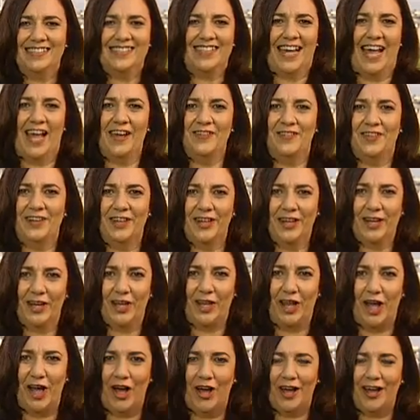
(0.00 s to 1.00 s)
David and
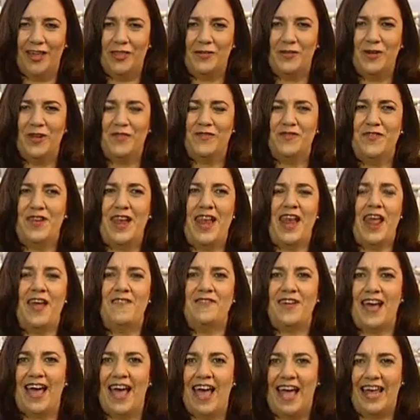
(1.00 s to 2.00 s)
Goliath. We've
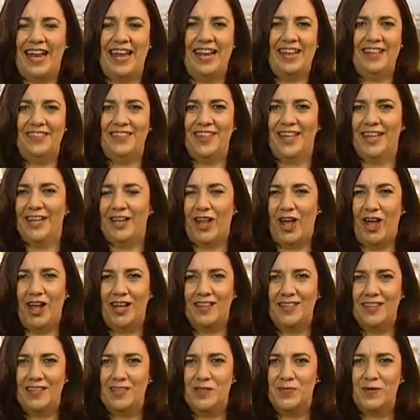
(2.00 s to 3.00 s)
never had anything
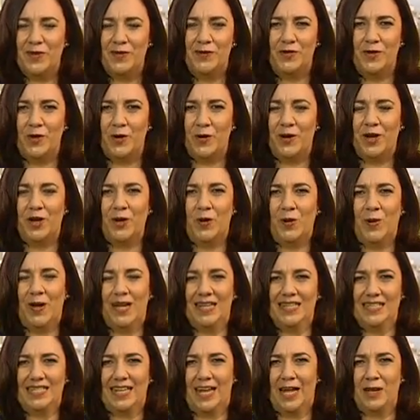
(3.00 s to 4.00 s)
like this before in
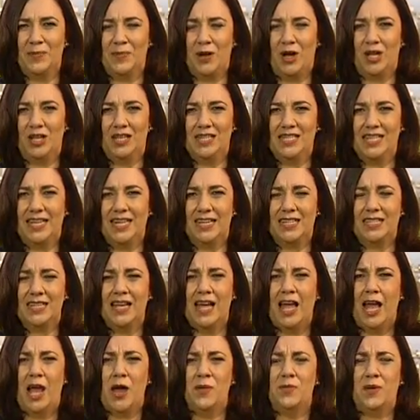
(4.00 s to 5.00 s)
Queensland politics.
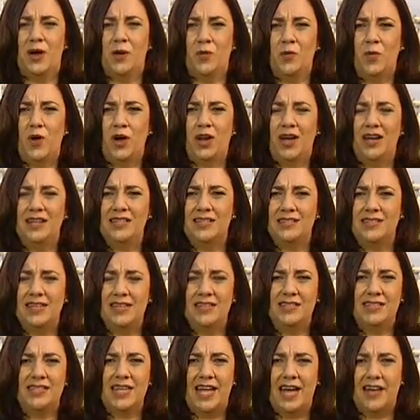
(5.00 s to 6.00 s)
But what I
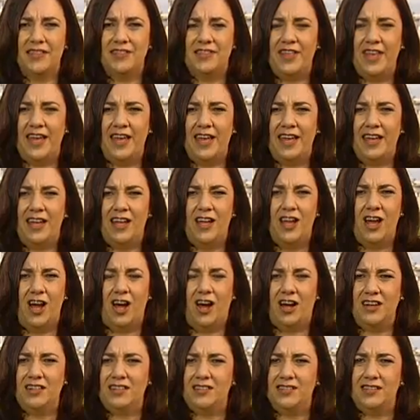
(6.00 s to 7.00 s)
sense out there,
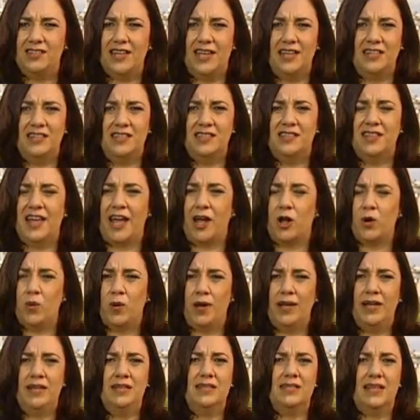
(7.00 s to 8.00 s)
I sense that
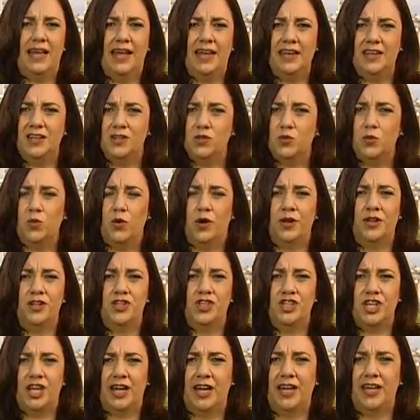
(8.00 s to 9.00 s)
Queenslanders want
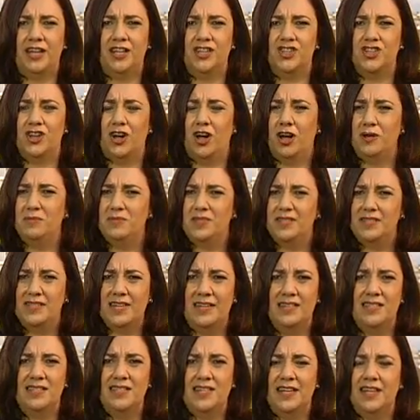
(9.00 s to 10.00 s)
to change. I'm
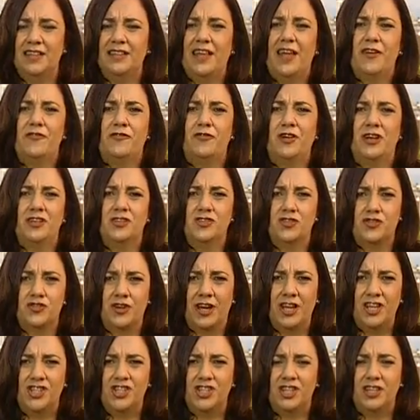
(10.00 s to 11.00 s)
sensing their
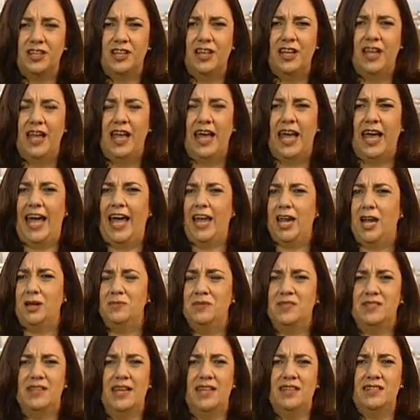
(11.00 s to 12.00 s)
frustration, and I'm
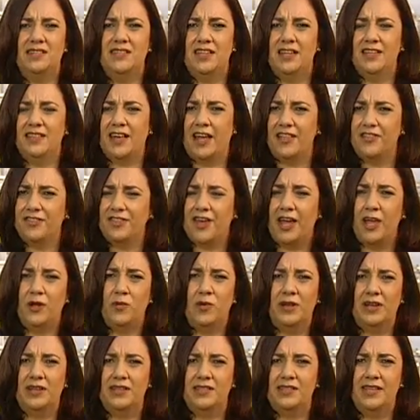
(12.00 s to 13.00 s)
sensing that they
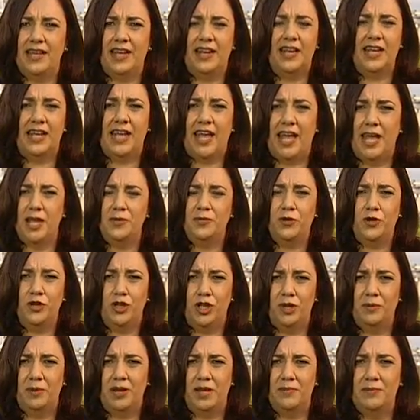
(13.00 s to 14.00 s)
want to send Campbell
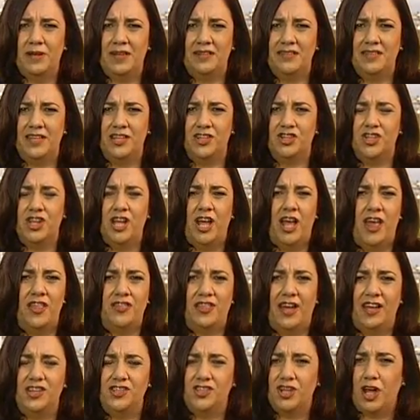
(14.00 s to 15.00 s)
Newman a message.
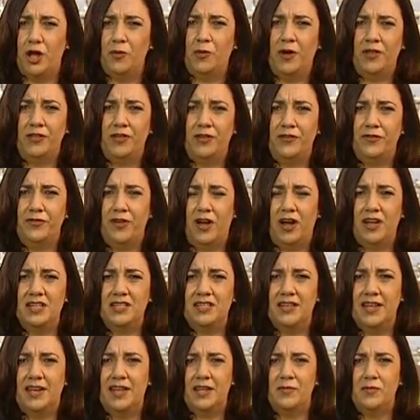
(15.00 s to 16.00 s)
They don't want the
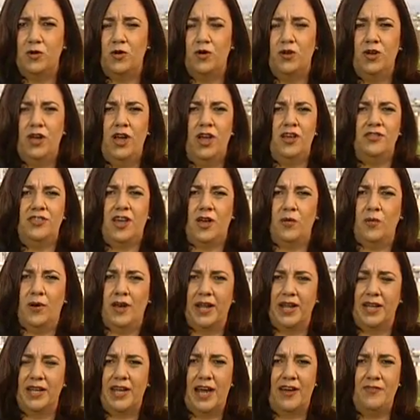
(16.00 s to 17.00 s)
fights anymore. They
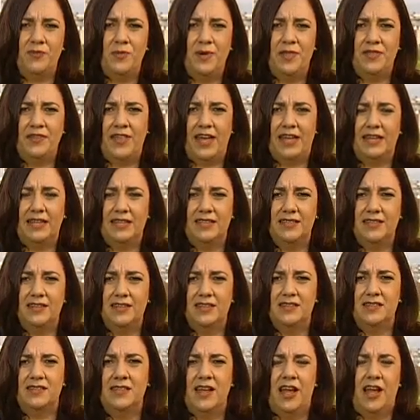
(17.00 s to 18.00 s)
want a government that
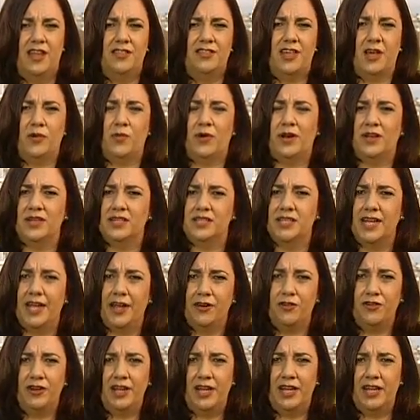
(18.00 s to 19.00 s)
listens. They want
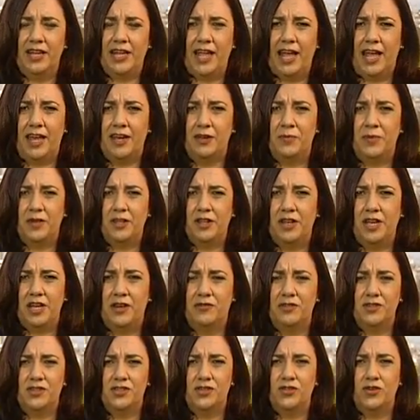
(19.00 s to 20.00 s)
integrity and accountability
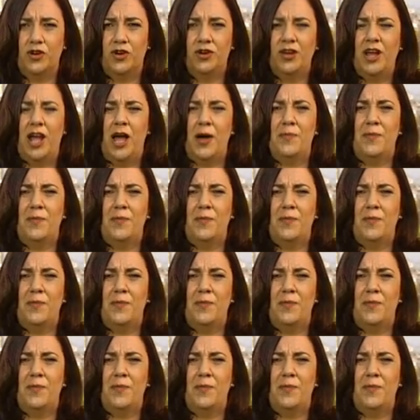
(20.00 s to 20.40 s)
restored.